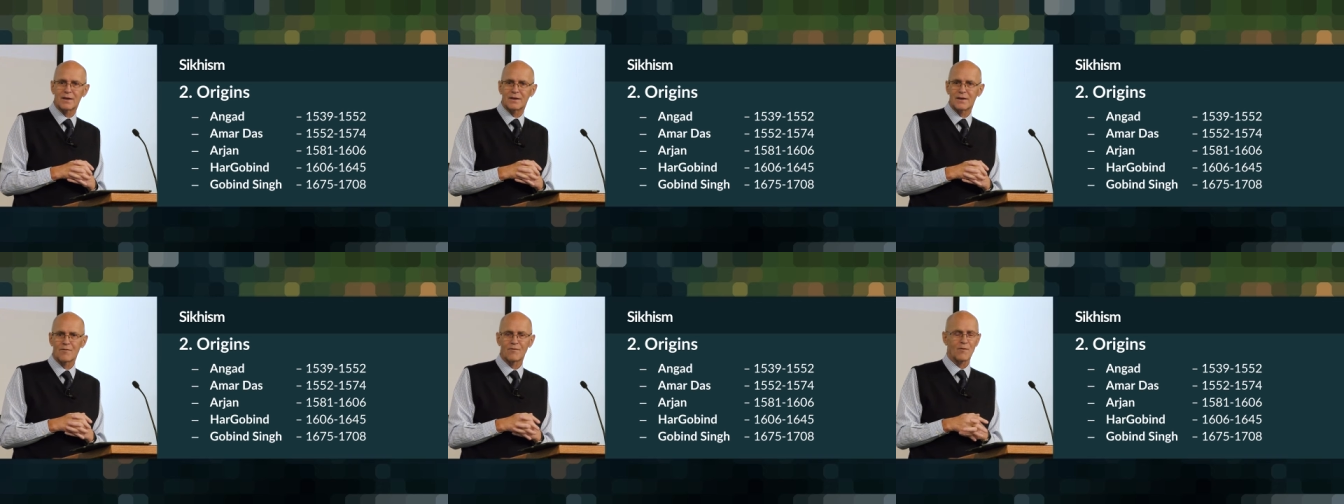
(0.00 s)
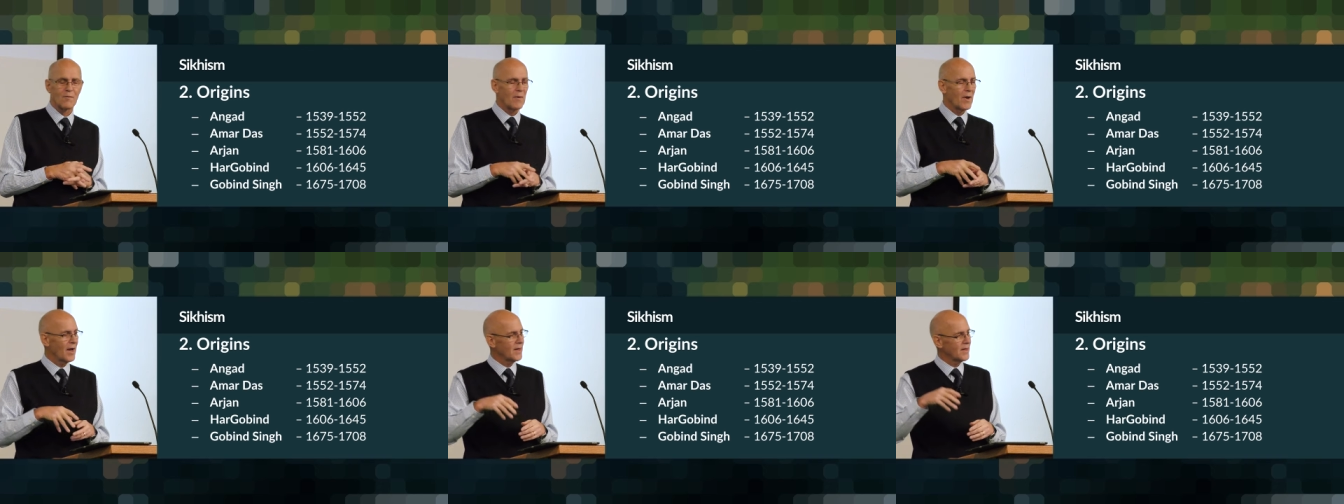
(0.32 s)

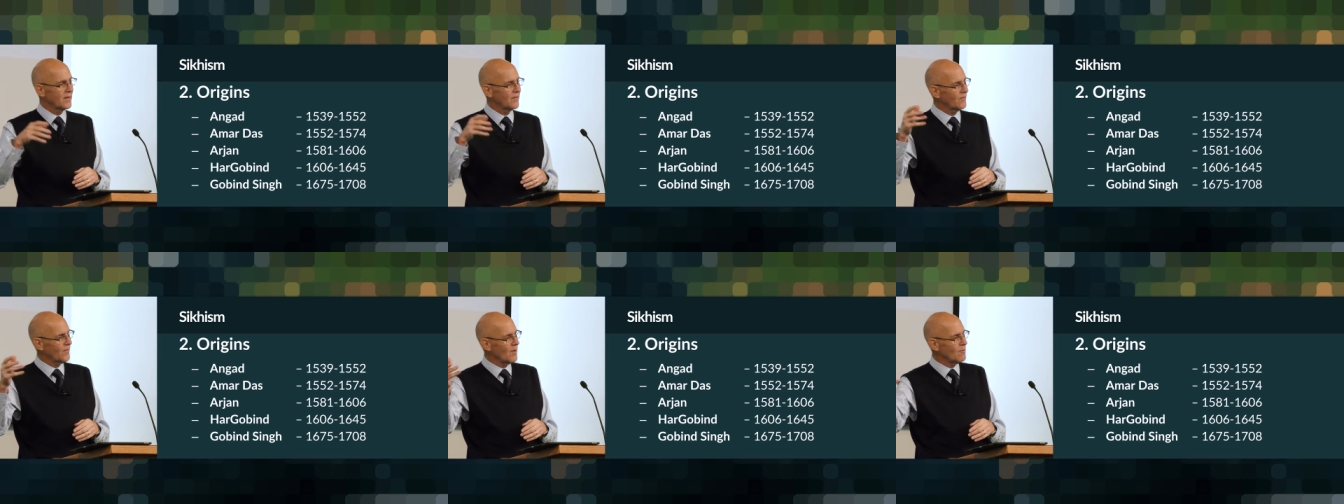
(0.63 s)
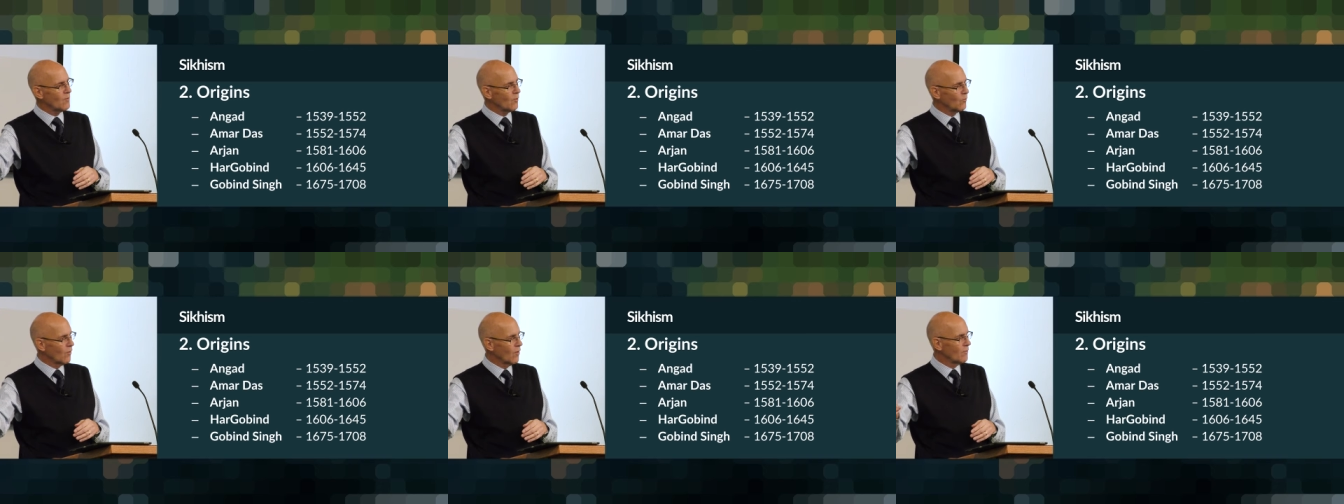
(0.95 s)
Never mind if
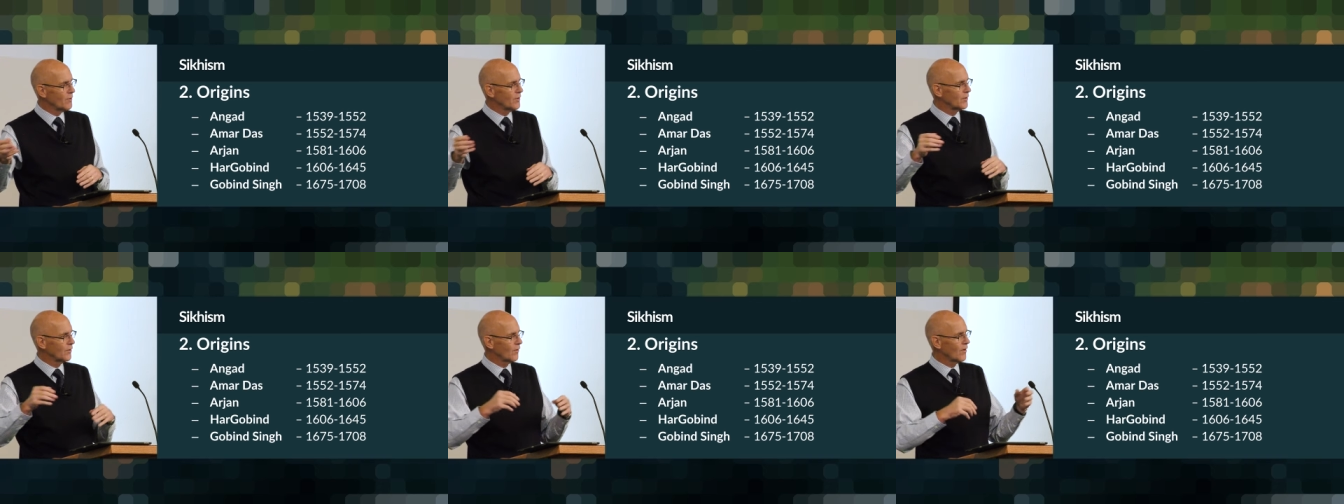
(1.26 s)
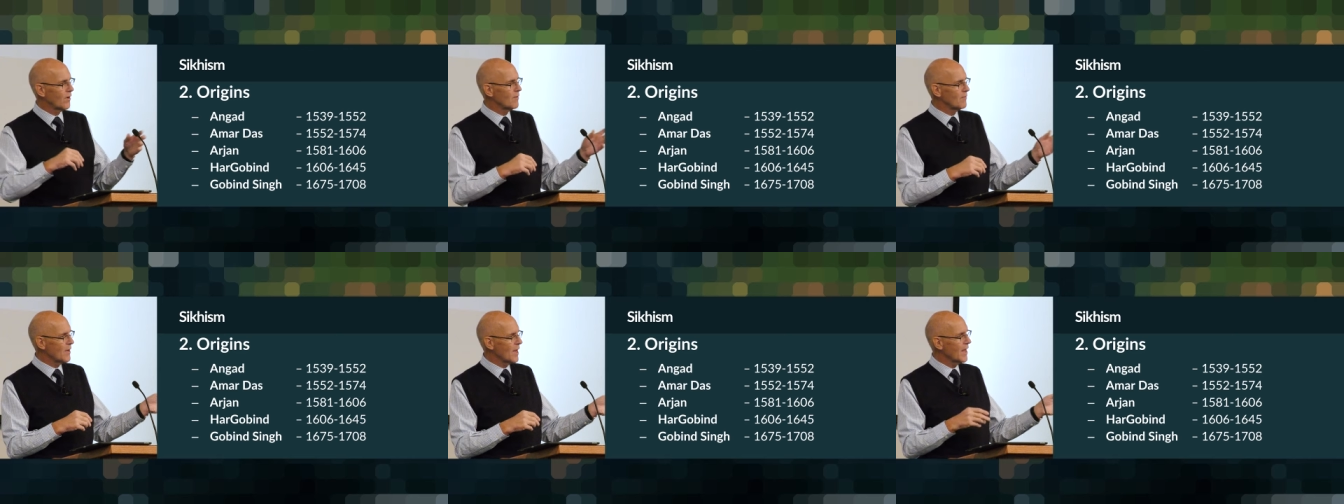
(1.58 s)
I'm a woman
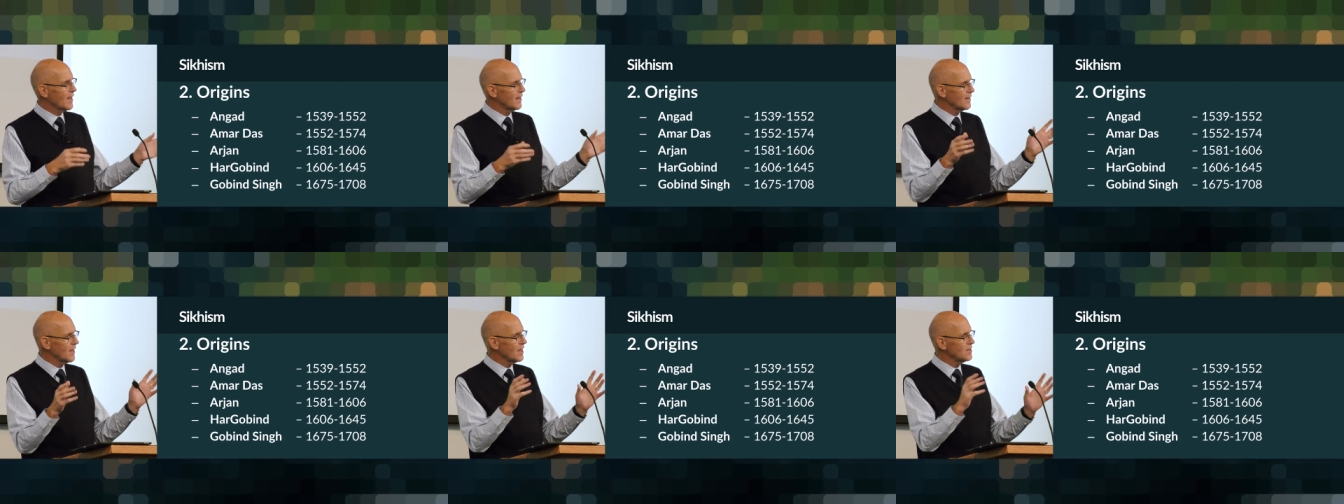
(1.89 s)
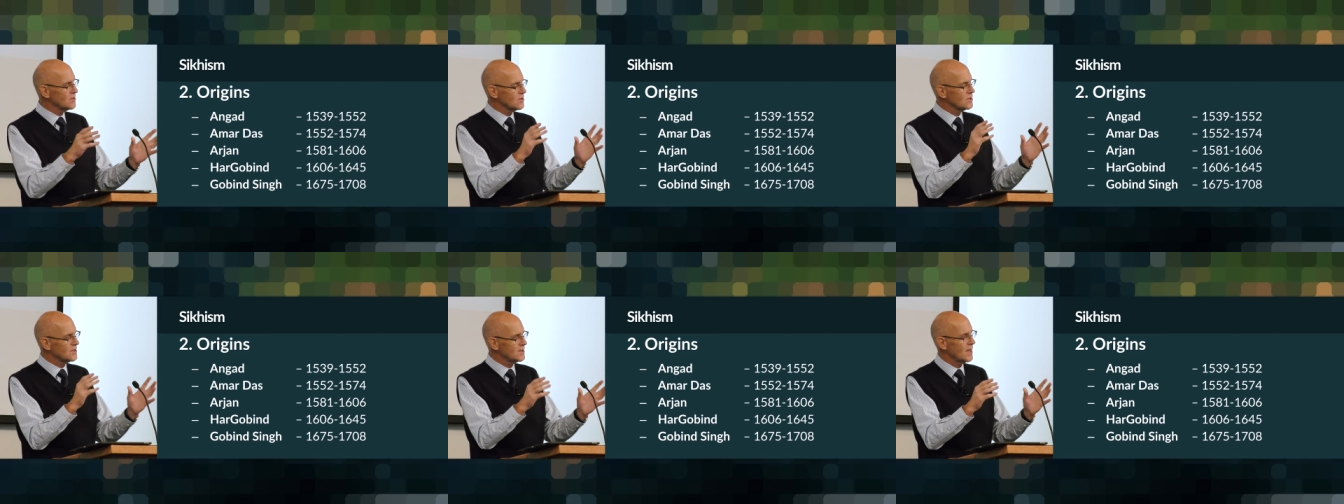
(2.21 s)
or a man,
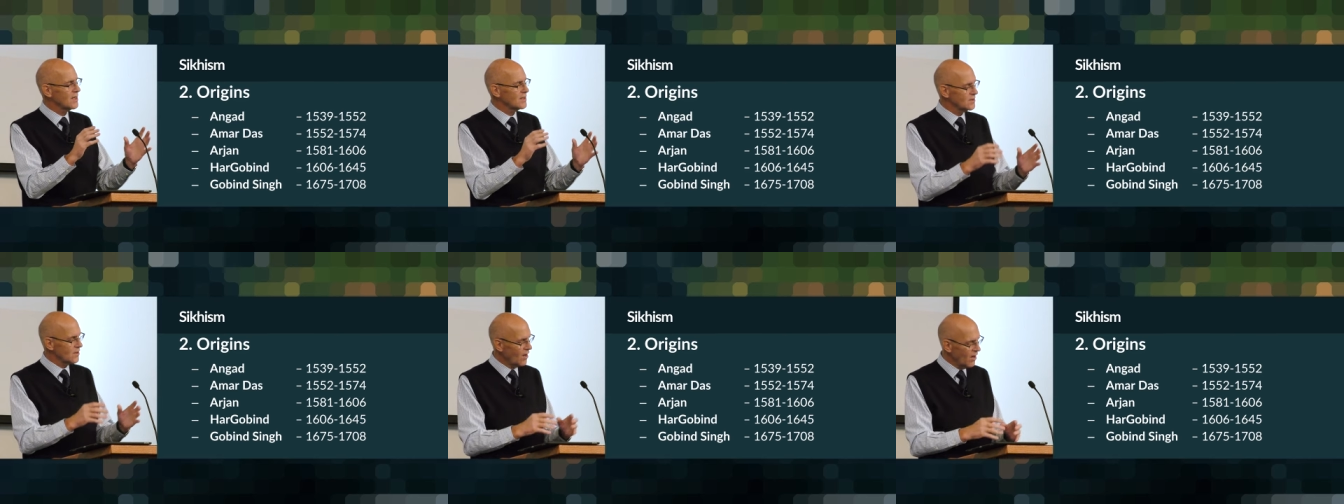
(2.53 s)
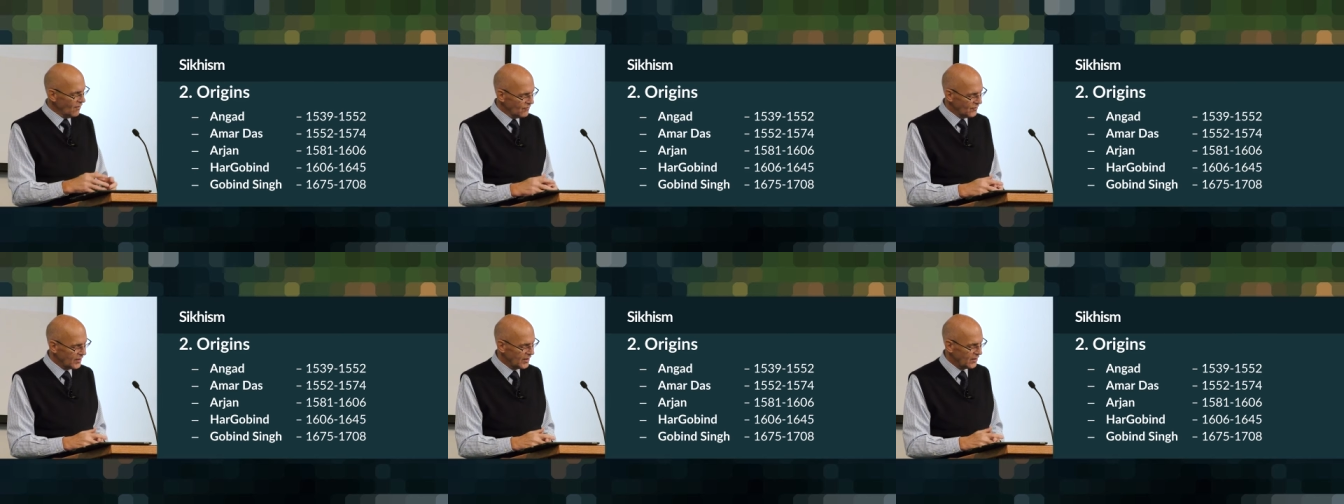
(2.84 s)
that just sounds
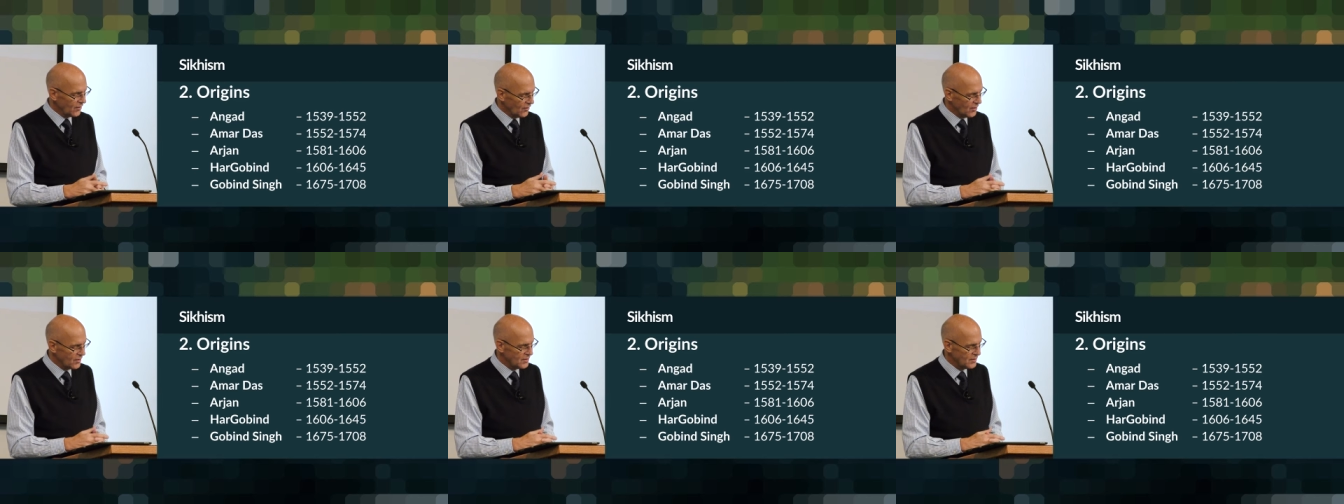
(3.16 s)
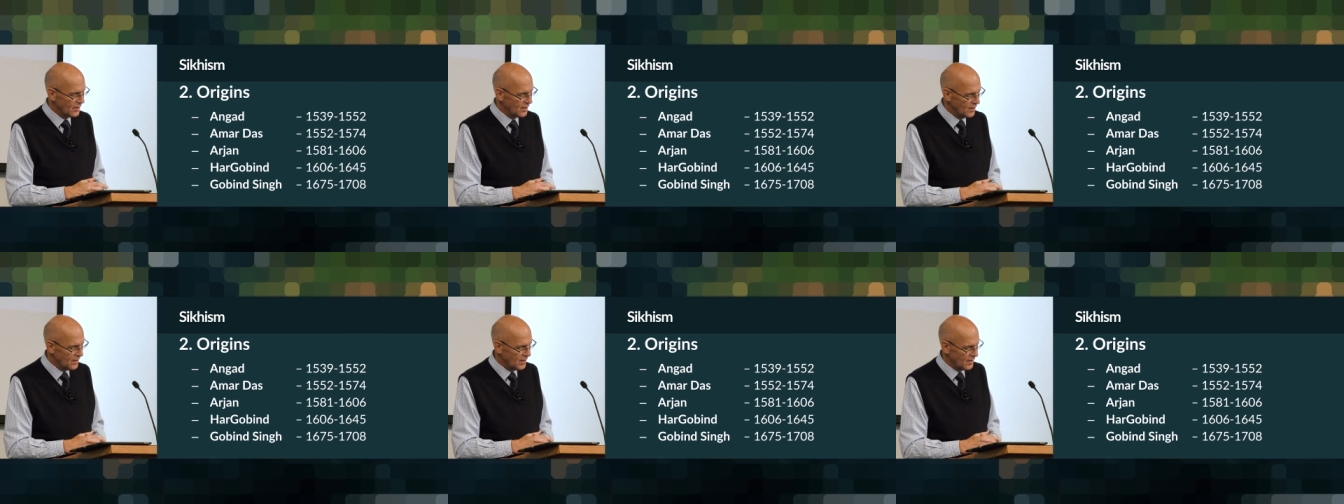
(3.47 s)
awfully
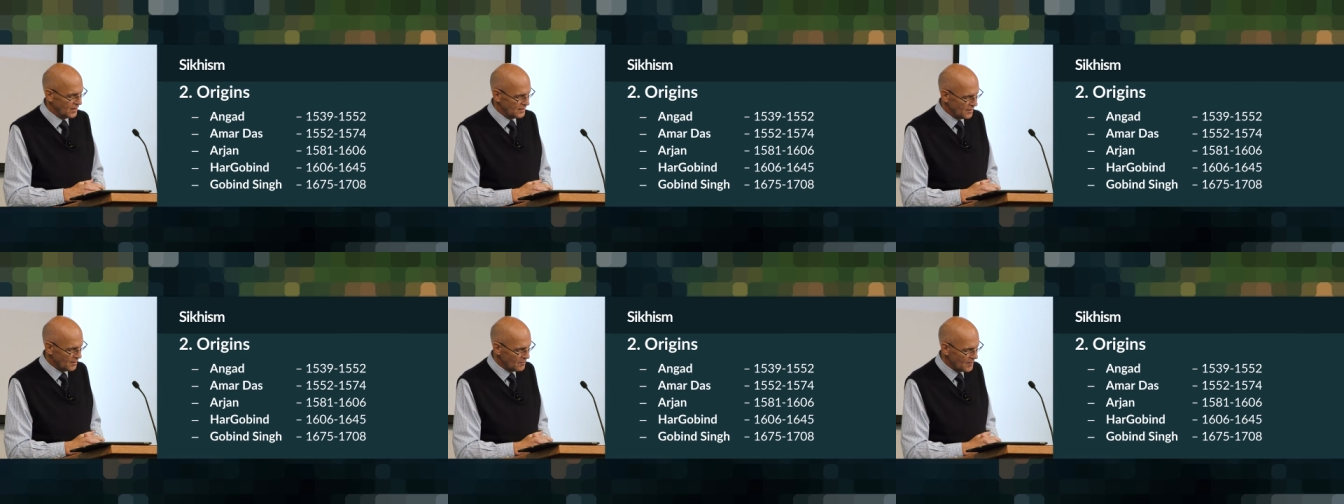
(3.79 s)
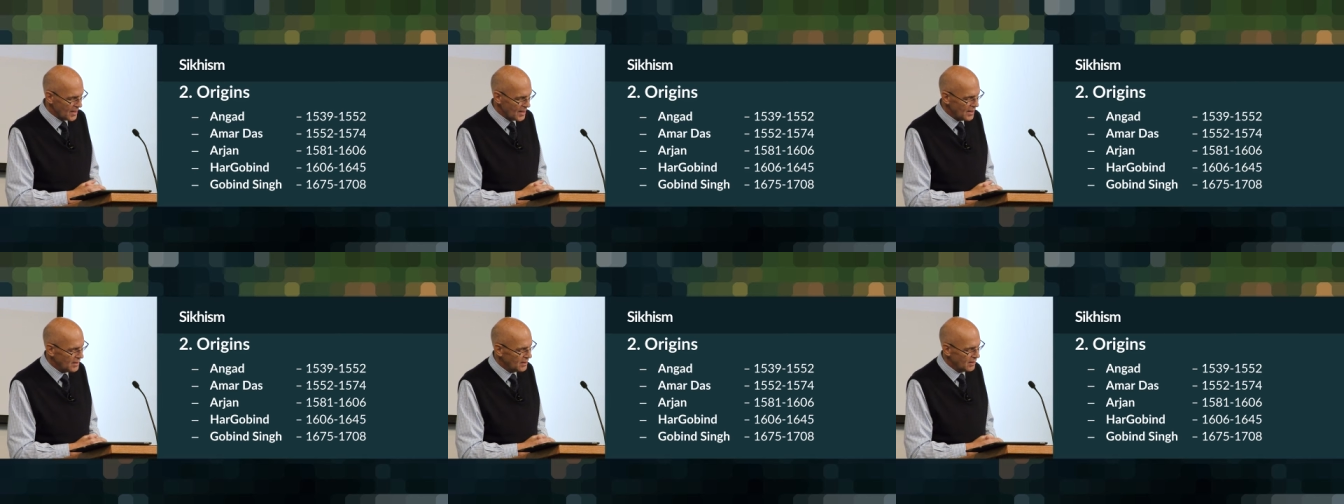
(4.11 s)
good to
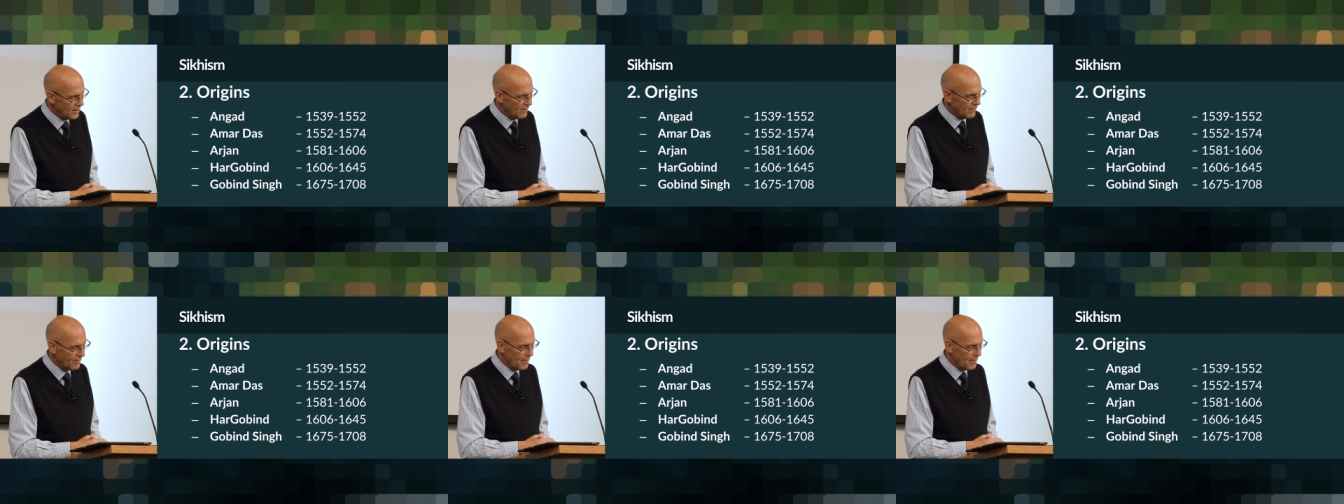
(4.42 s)
me.